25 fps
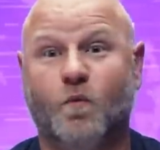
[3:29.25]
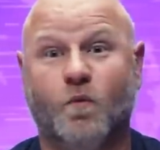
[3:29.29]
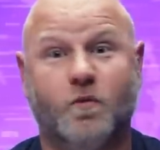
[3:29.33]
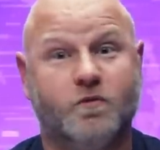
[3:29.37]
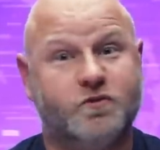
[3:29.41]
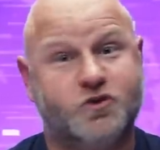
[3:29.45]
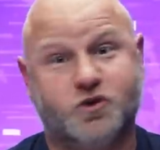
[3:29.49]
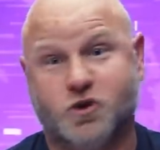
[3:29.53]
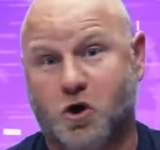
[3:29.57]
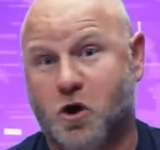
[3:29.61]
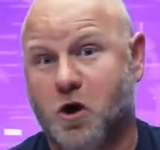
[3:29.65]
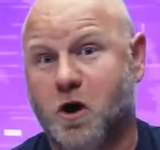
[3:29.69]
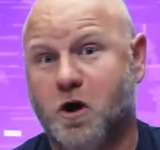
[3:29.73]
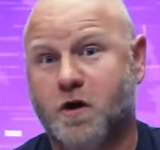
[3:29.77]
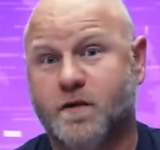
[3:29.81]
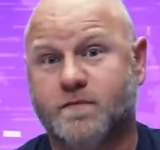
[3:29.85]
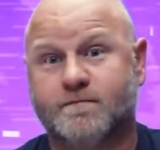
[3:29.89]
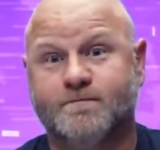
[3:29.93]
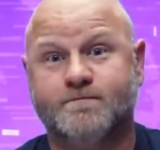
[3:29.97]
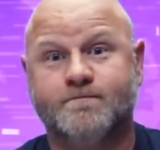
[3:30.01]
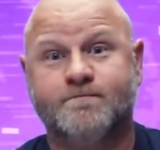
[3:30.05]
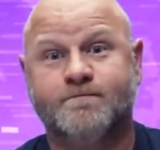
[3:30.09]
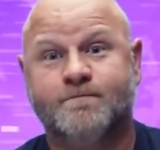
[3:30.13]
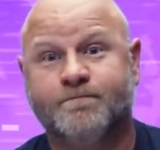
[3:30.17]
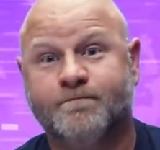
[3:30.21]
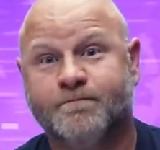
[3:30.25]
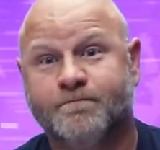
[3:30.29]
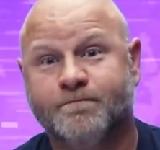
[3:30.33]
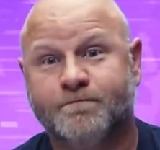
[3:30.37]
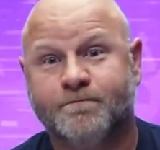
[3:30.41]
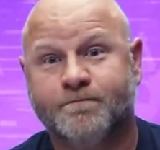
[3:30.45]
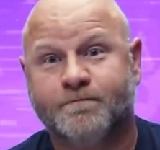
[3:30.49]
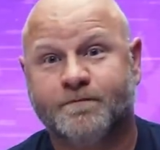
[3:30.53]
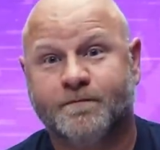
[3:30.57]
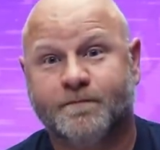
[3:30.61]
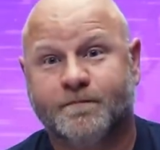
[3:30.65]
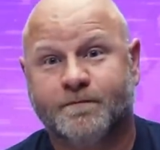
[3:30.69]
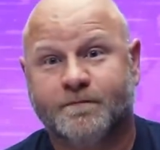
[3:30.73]
Sure.
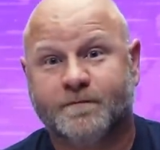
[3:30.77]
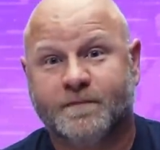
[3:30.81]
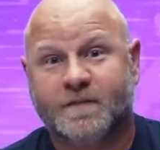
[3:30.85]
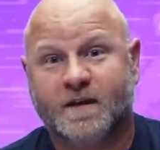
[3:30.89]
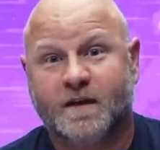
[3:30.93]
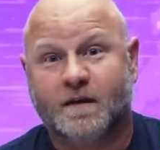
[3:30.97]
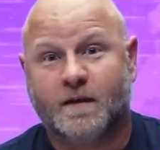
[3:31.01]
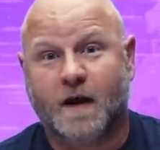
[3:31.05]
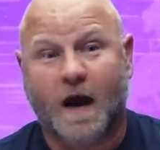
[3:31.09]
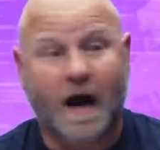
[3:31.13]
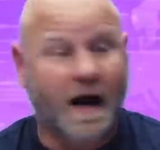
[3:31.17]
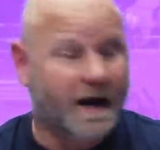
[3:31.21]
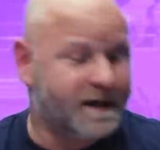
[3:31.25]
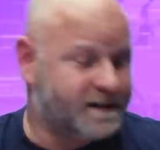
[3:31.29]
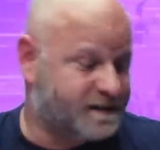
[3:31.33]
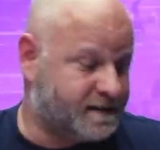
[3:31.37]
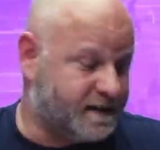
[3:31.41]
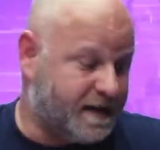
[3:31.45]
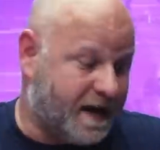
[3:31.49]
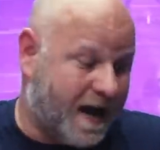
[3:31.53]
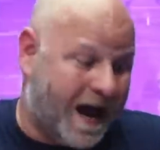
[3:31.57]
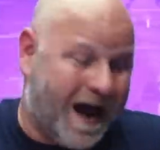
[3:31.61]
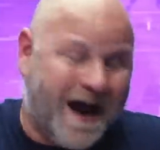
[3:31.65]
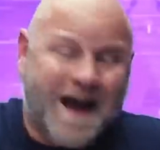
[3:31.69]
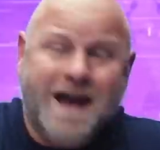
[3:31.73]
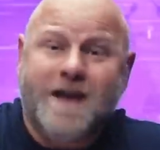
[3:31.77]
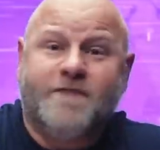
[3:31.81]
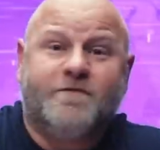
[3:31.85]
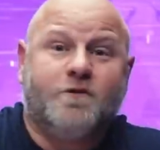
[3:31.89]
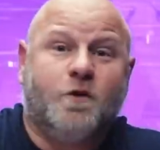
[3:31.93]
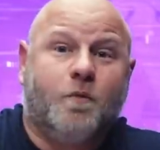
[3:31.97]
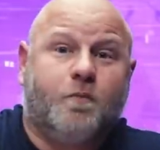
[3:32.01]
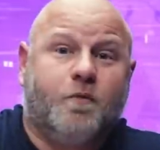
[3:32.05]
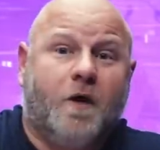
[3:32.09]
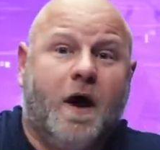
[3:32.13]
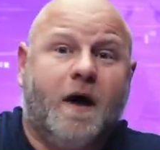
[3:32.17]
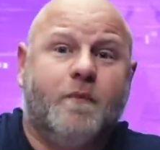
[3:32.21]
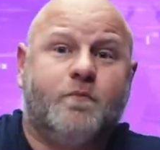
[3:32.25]
Honestly, I have
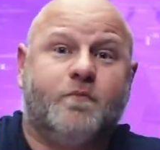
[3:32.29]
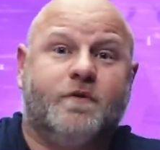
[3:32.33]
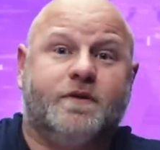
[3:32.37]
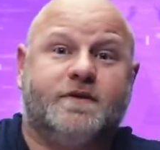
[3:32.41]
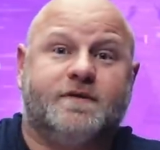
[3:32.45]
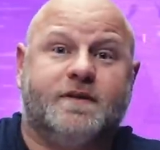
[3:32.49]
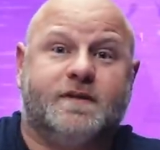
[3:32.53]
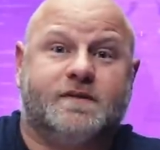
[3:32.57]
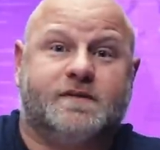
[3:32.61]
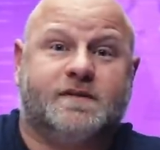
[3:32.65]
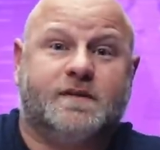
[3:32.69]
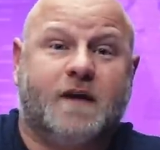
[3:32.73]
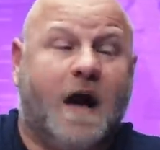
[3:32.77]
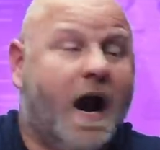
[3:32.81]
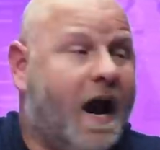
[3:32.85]
no problem with this.